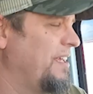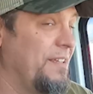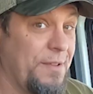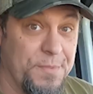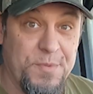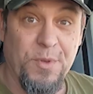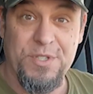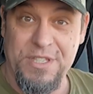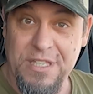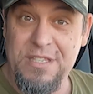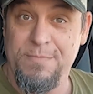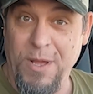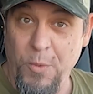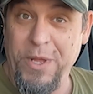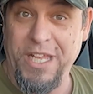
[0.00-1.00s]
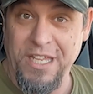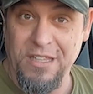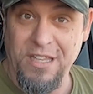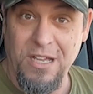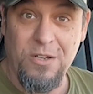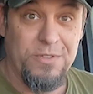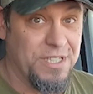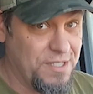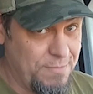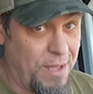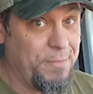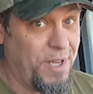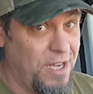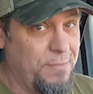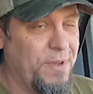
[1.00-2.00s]
And I'm supposed to. This is my weekend load. This is
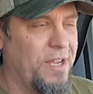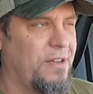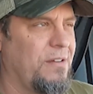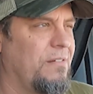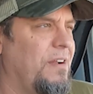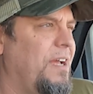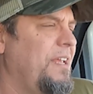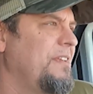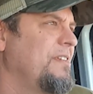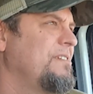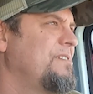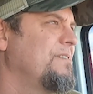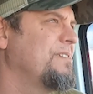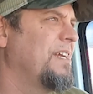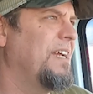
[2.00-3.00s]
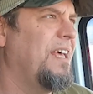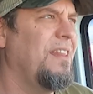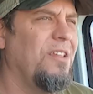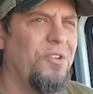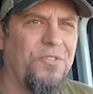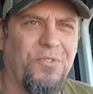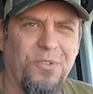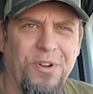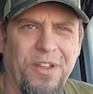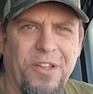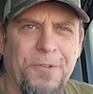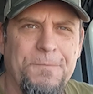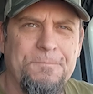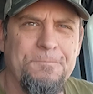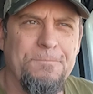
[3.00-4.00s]
my moneymaker, right? And she goes, I got a load for
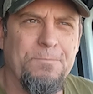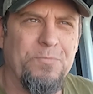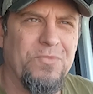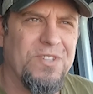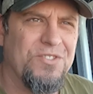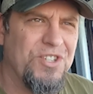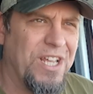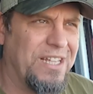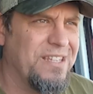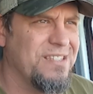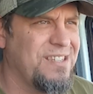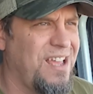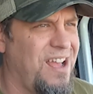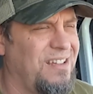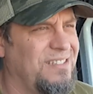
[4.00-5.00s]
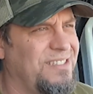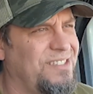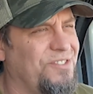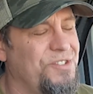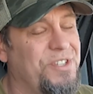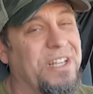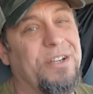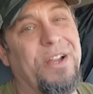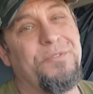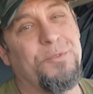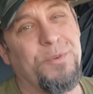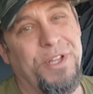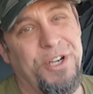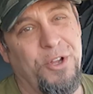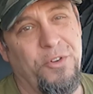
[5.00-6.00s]
you. Check this out. She goes, you're gonna have
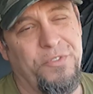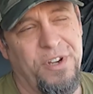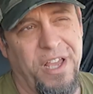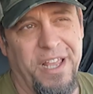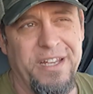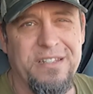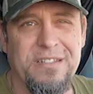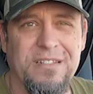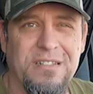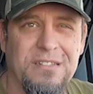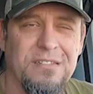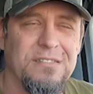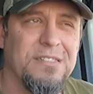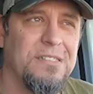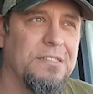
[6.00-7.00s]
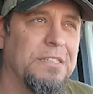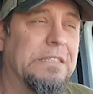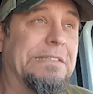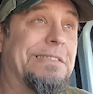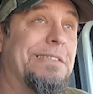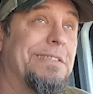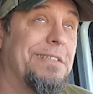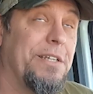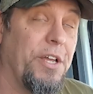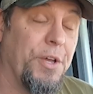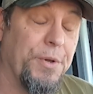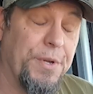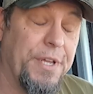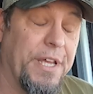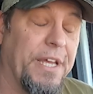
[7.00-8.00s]
to run it overnight.
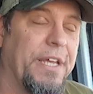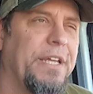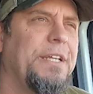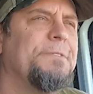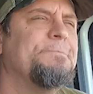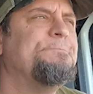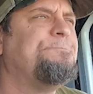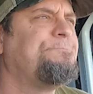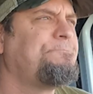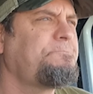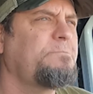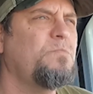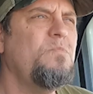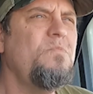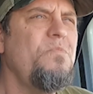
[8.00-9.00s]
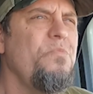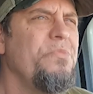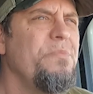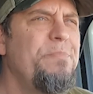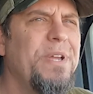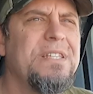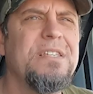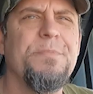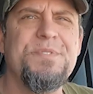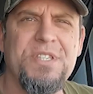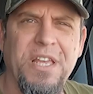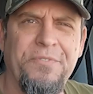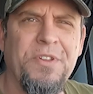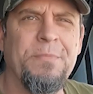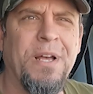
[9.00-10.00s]
Okay. Picks up
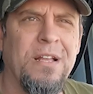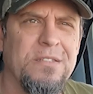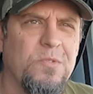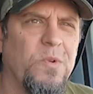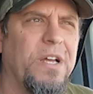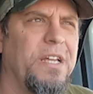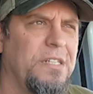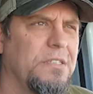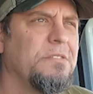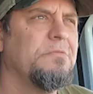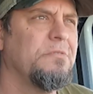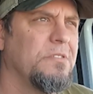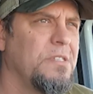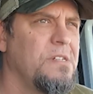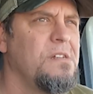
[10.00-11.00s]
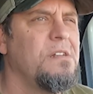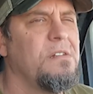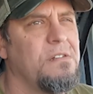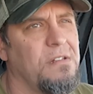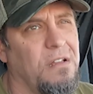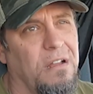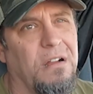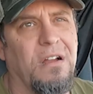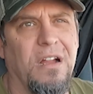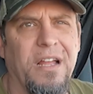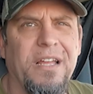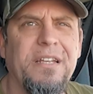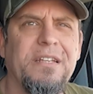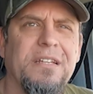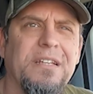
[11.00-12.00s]
70 miles away. All
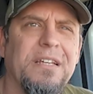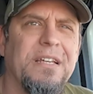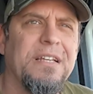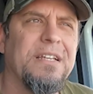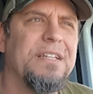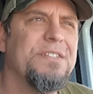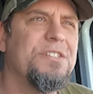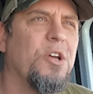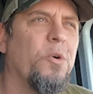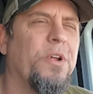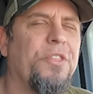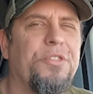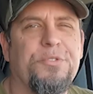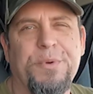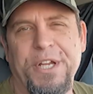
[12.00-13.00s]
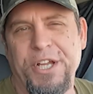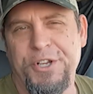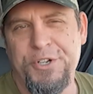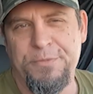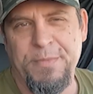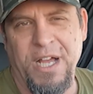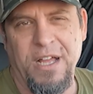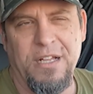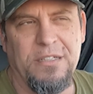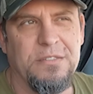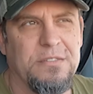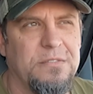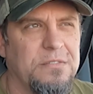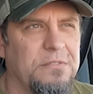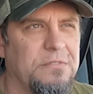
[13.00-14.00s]
right. It's going 300
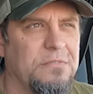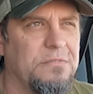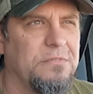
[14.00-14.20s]
miles.